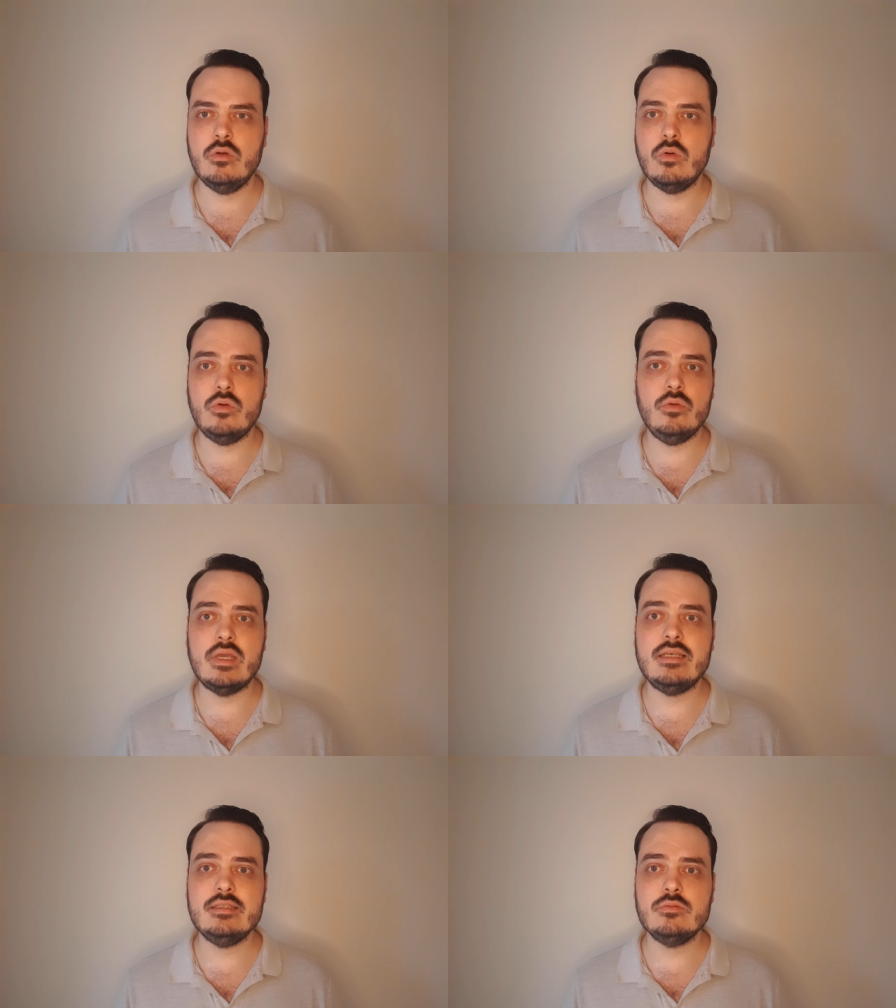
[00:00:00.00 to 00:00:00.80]
or who
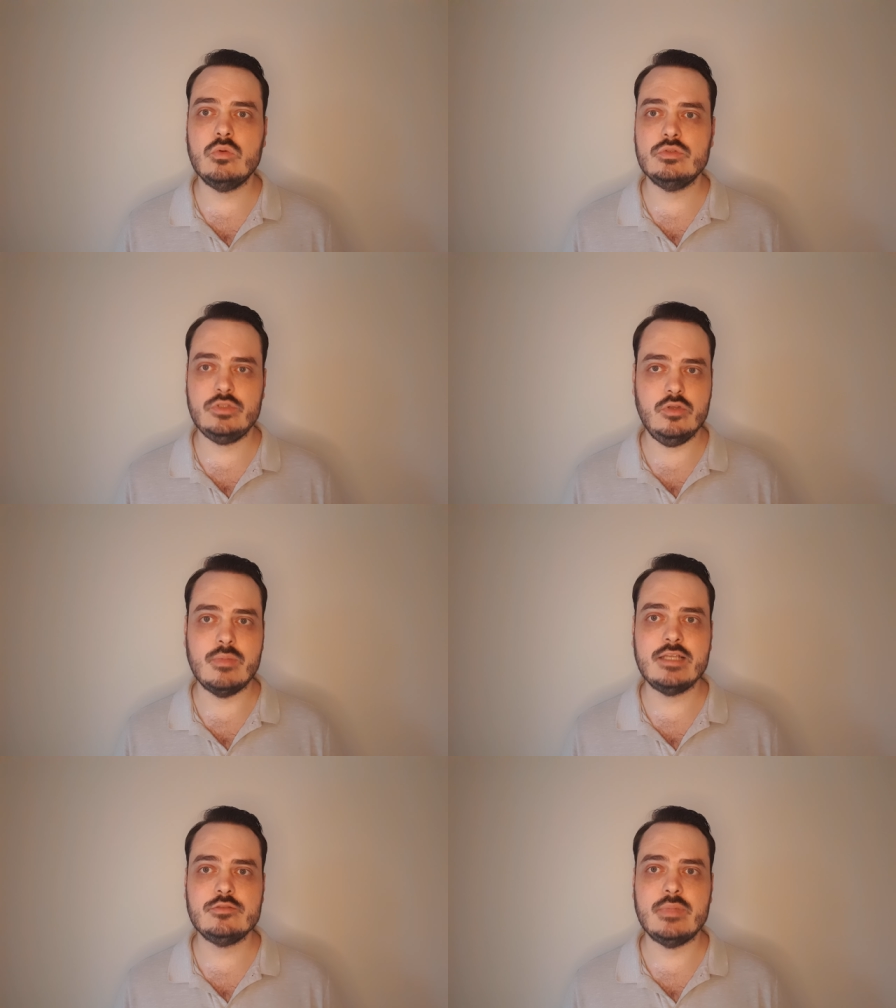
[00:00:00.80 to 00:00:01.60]
at least wore too
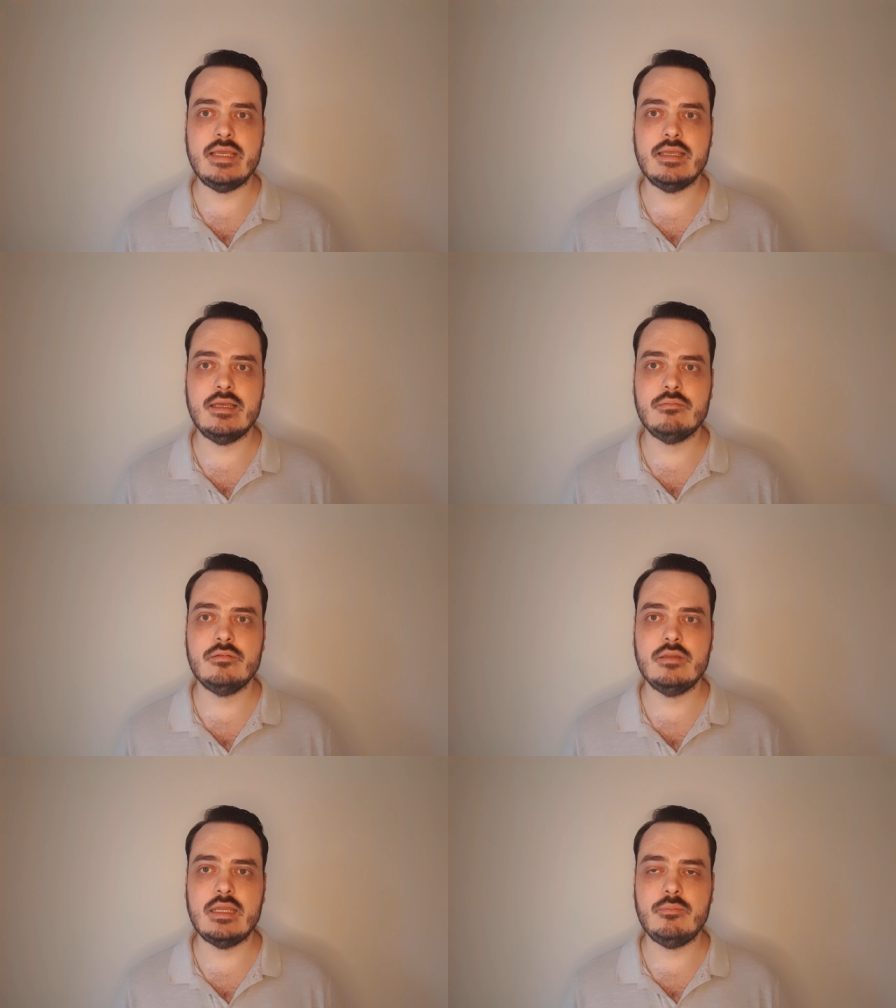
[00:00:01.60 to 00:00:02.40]
much makeup,
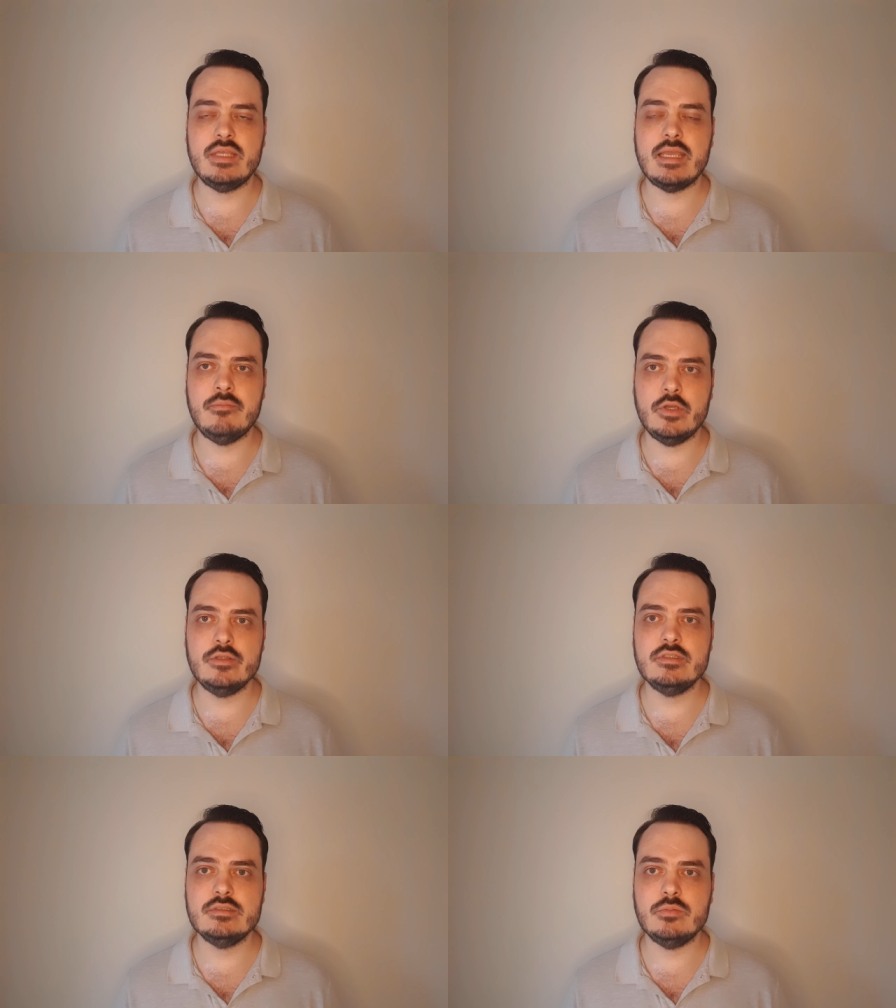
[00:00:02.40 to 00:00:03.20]
that it became
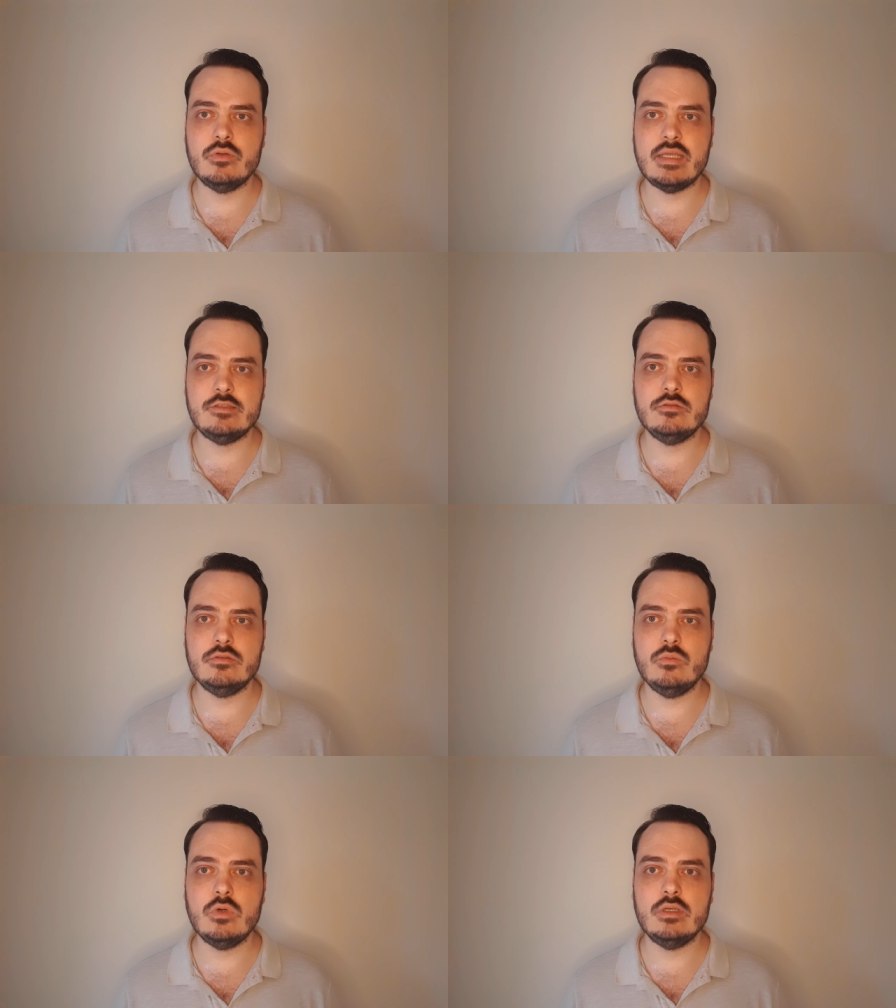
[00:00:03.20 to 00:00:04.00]
noticeable that she
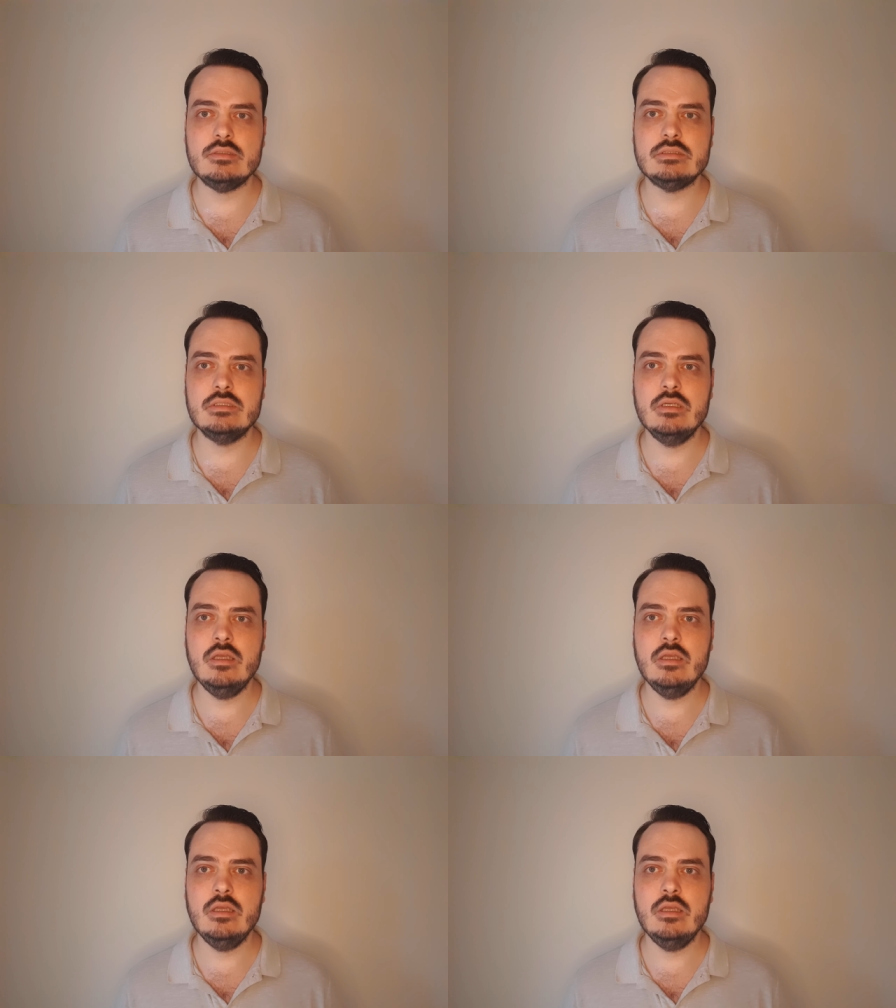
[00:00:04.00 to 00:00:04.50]
was,